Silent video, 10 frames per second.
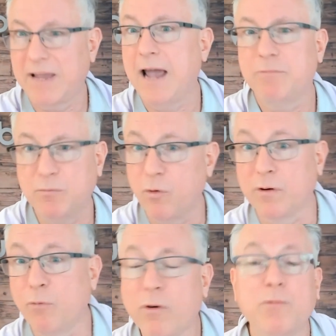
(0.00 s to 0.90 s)
happen more
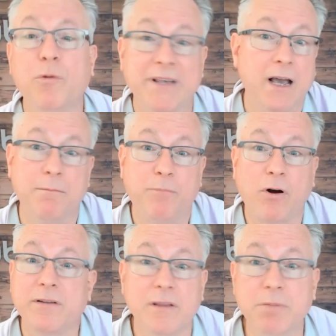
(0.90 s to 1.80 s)
and more. It will become
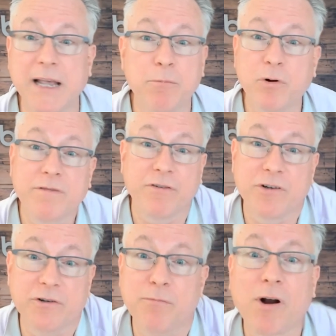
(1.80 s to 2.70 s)
part of the playbook for
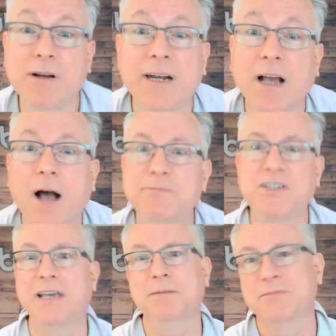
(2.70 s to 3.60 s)
good marketing ops
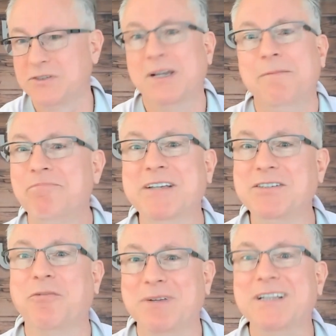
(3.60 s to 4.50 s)
teams, is
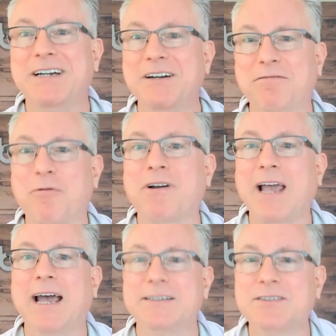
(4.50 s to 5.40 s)
their ability to
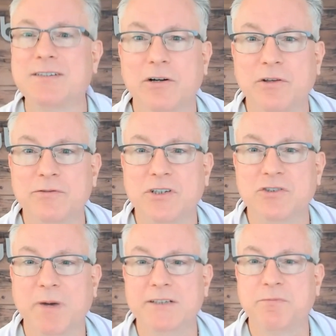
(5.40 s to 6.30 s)
forecast
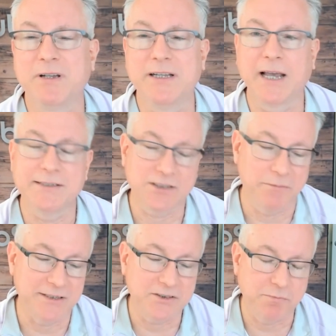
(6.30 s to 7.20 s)
usage-based billing
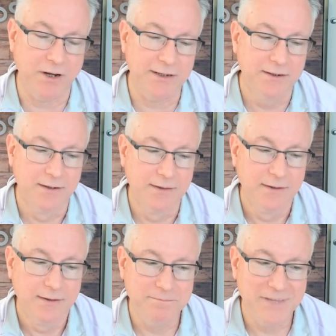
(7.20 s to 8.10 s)
estimates. But
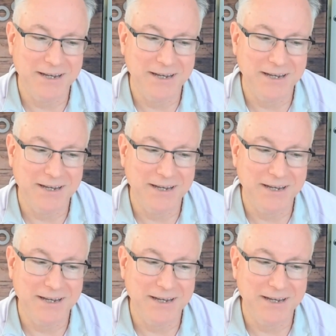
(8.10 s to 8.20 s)
Yeah,